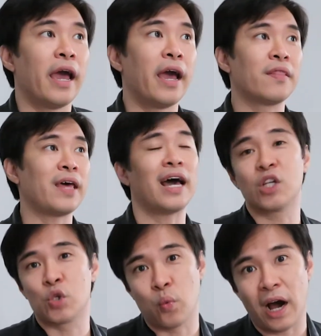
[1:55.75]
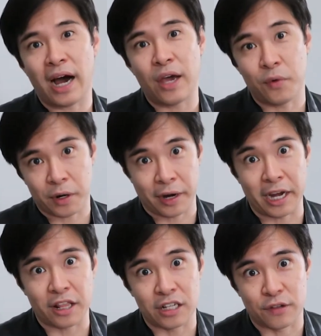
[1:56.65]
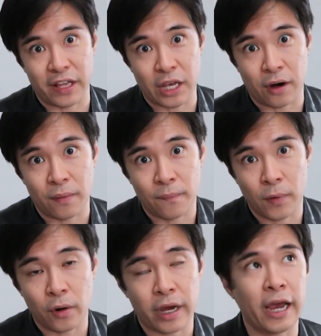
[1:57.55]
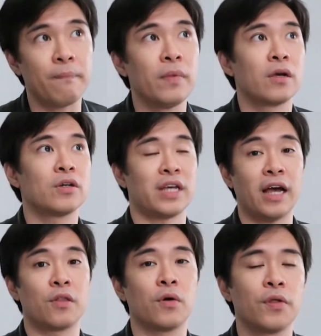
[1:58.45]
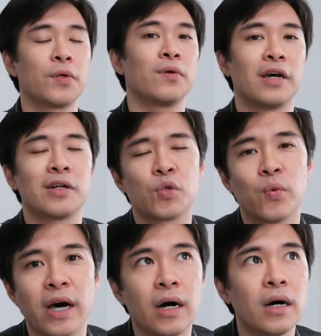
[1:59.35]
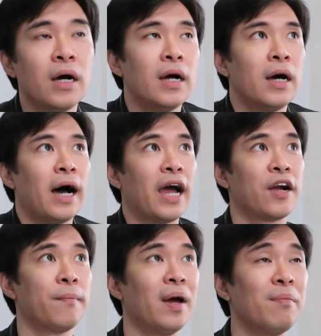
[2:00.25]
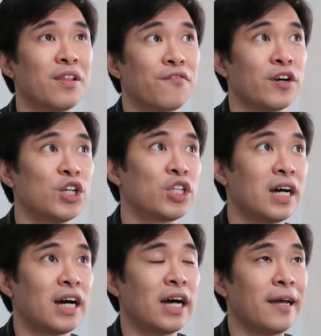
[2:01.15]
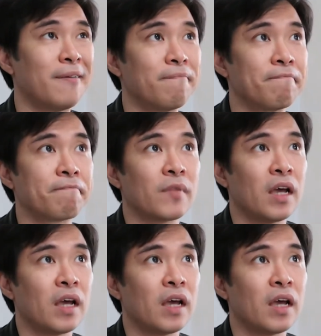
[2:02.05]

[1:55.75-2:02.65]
And that is why we're creating this video, okay? Because I had to go through that as well. I remember the first time,